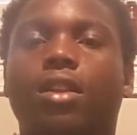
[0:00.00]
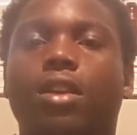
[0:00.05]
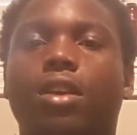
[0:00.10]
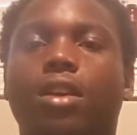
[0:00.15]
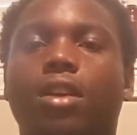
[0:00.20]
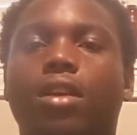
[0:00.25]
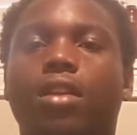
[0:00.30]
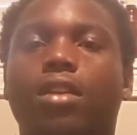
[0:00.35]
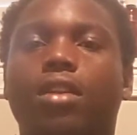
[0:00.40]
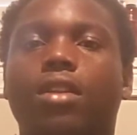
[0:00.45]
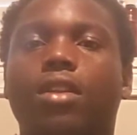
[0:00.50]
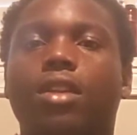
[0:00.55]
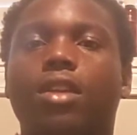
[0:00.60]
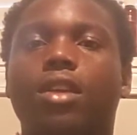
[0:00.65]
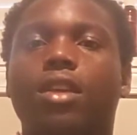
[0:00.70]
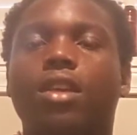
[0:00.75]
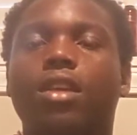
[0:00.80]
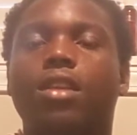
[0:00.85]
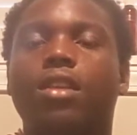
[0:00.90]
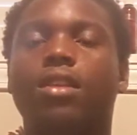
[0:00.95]
the
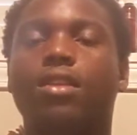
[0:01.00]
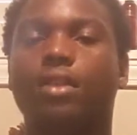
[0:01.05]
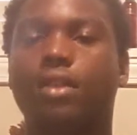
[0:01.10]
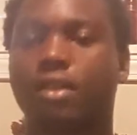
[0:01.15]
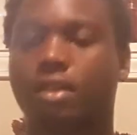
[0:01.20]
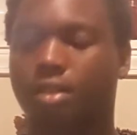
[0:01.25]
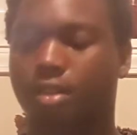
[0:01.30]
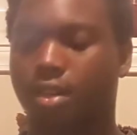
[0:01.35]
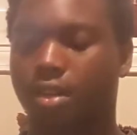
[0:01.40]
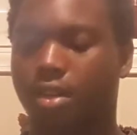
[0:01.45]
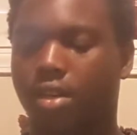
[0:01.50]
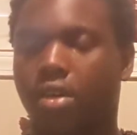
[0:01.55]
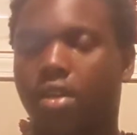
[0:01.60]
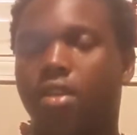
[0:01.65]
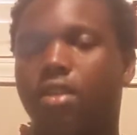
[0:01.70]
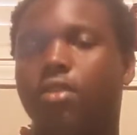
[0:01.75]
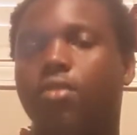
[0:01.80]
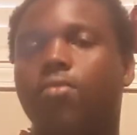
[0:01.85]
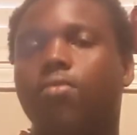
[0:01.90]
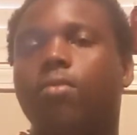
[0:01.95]
heathen is
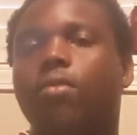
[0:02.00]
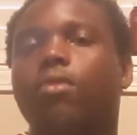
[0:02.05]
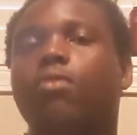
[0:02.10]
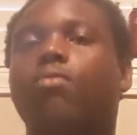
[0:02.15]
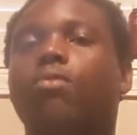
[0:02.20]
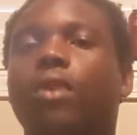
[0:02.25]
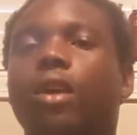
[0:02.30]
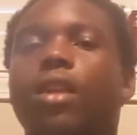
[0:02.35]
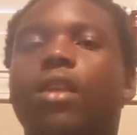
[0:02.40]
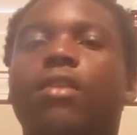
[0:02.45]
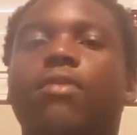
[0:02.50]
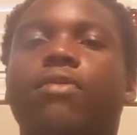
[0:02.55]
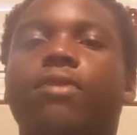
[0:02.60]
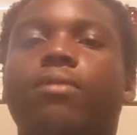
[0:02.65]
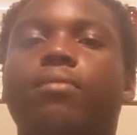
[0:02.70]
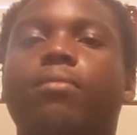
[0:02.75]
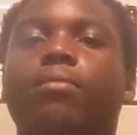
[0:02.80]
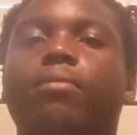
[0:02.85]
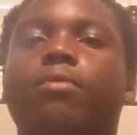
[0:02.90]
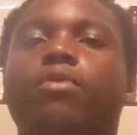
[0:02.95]
ready
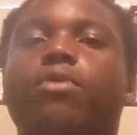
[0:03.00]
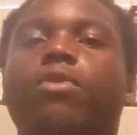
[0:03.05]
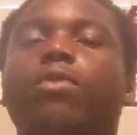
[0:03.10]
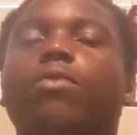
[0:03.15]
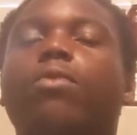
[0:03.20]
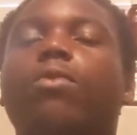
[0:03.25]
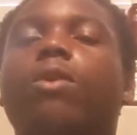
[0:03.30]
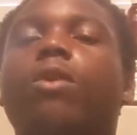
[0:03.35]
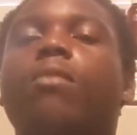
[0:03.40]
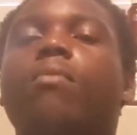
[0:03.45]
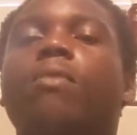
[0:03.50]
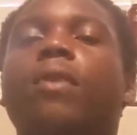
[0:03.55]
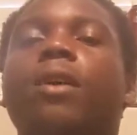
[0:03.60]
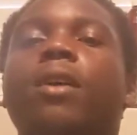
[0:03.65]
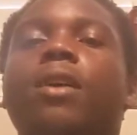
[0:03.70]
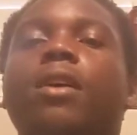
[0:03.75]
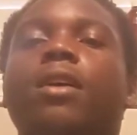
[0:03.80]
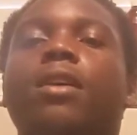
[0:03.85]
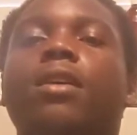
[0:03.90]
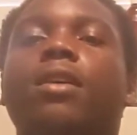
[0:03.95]
for war,
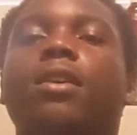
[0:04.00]
man.